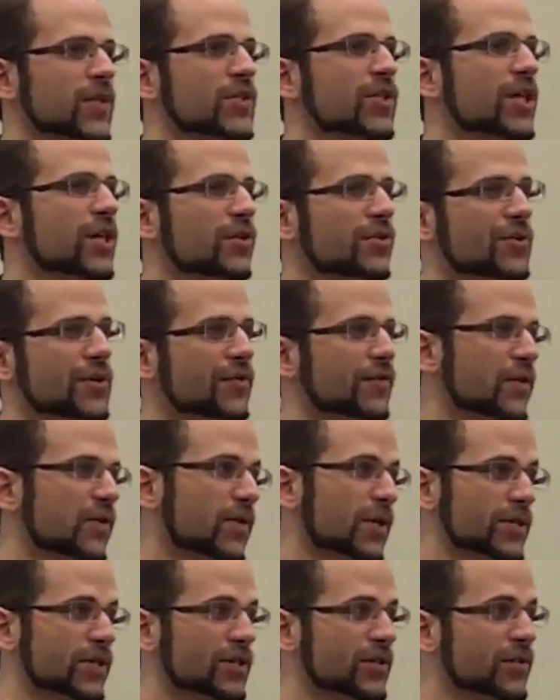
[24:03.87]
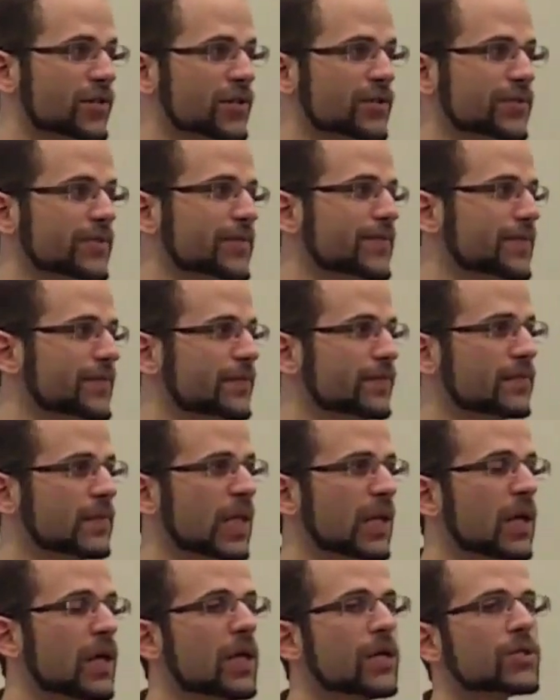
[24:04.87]
You see how they're different questions?
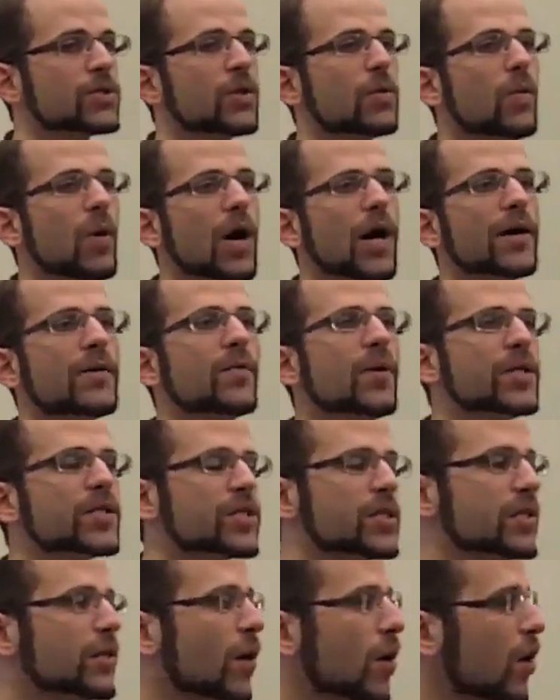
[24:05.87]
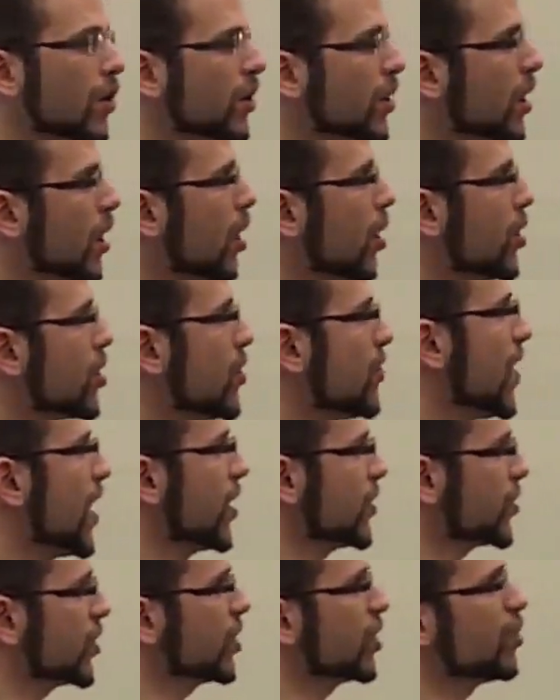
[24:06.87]
So why was it all the
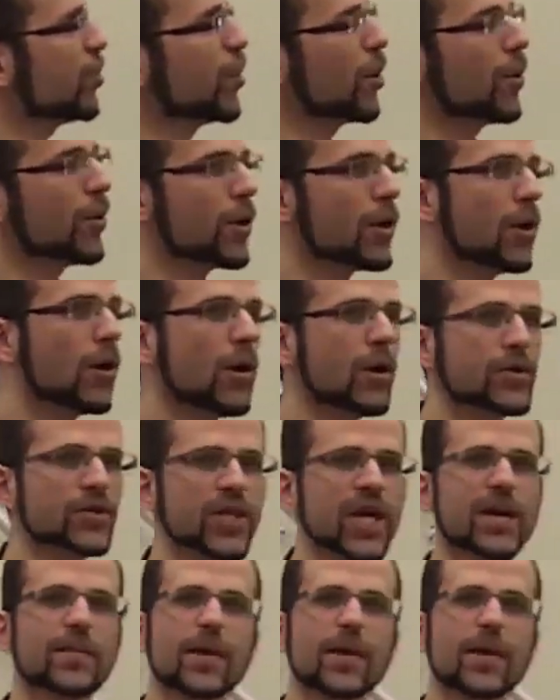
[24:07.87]
cardiovascular protocols